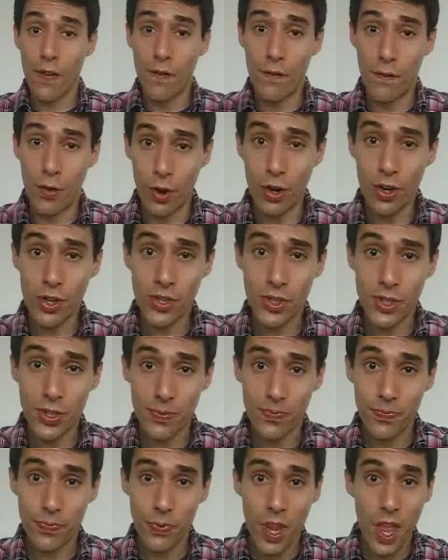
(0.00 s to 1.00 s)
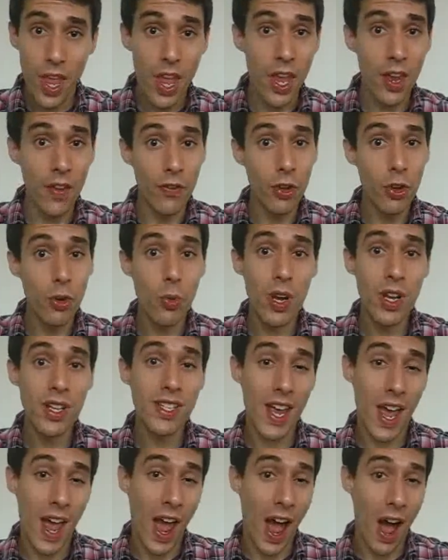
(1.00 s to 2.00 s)
First, if you
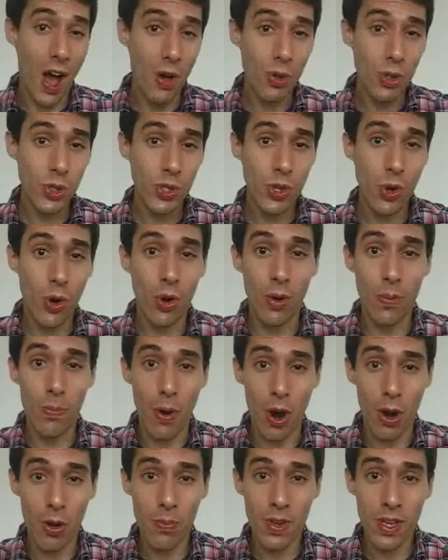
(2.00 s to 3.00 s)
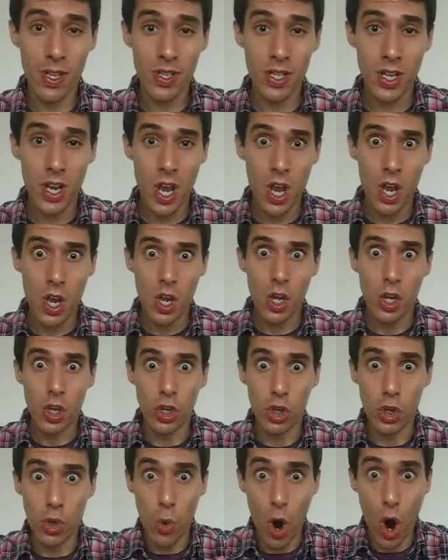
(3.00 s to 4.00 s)
rent a house or apartment,
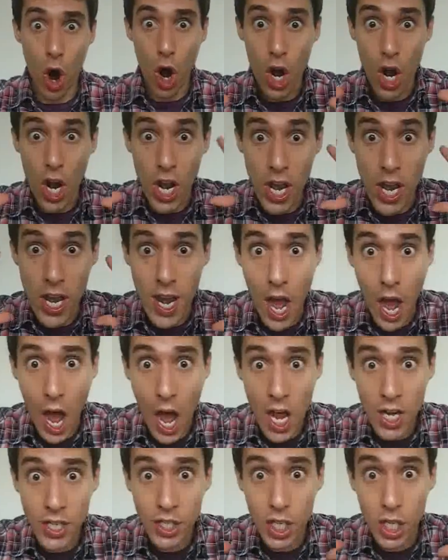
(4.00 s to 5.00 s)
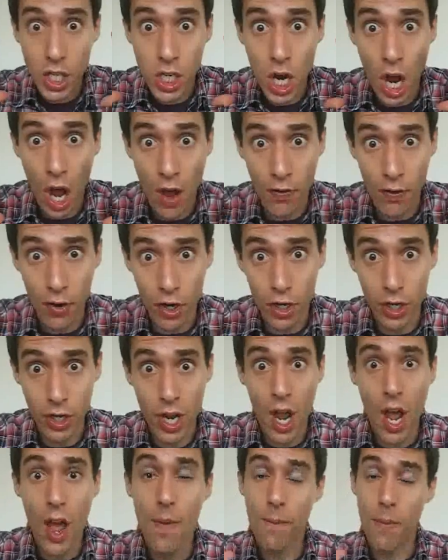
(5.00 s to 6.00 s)
you are not covered
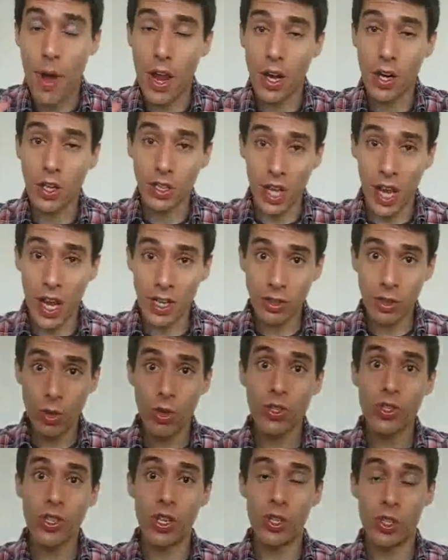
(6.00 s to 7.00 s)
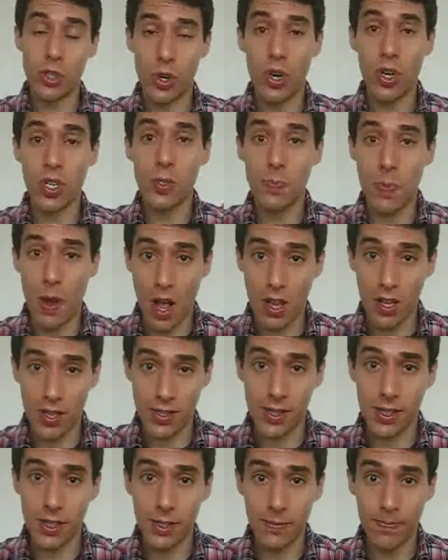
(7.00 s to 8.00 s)
by your landlord's insurance
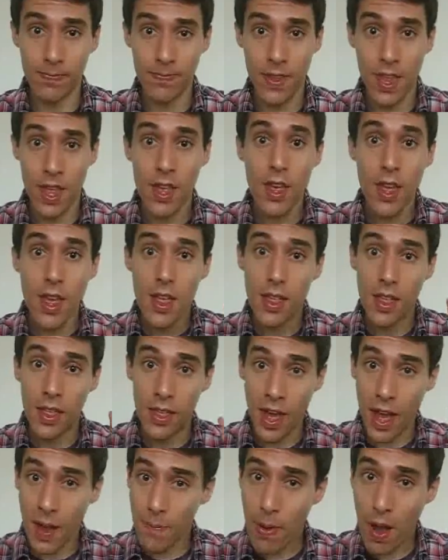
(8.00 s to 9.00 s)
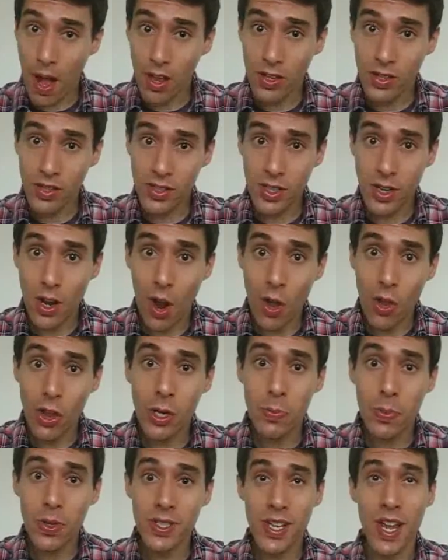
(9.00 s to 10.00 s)
policy. That policy
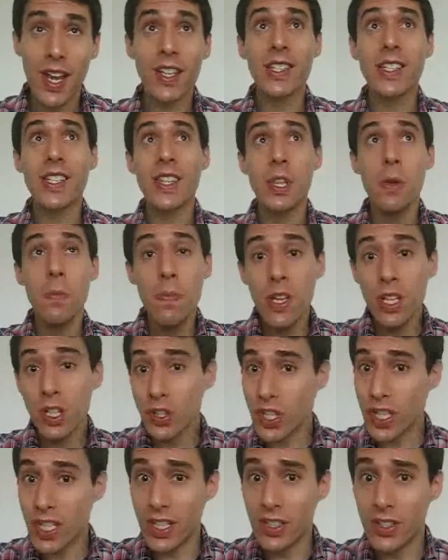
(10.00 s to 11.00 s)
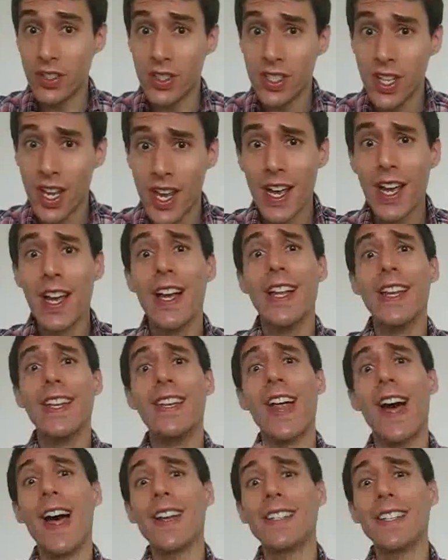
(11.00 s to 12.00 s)
only protects the buildings,
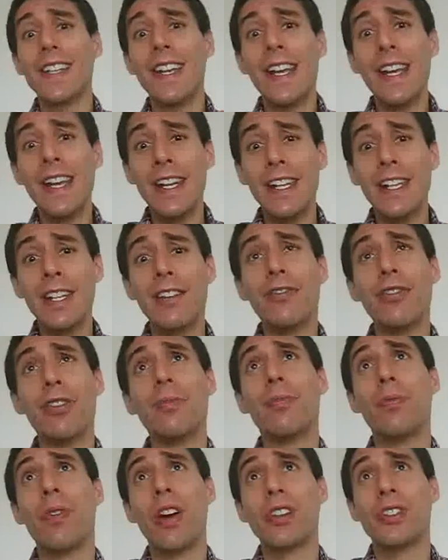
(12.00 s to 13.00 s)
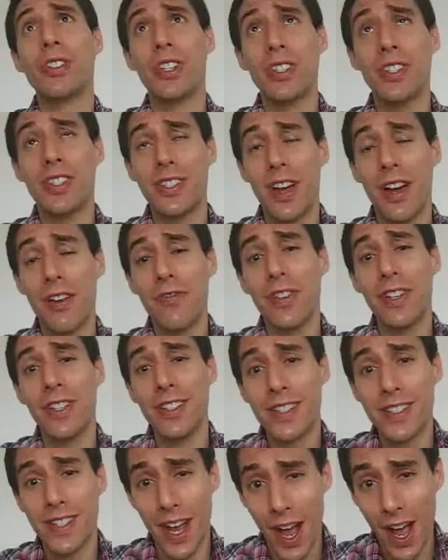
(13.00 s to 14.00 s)
not any of your precious stuff
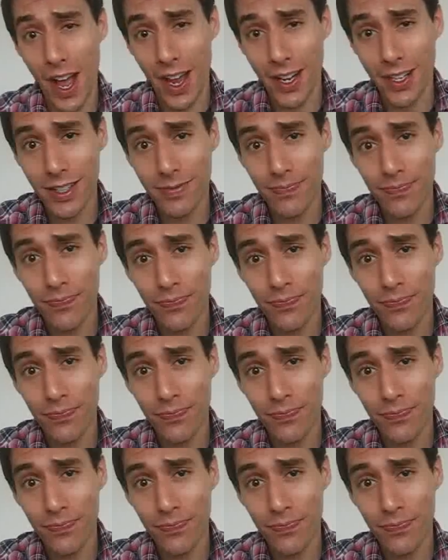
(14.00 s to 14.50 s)
inside.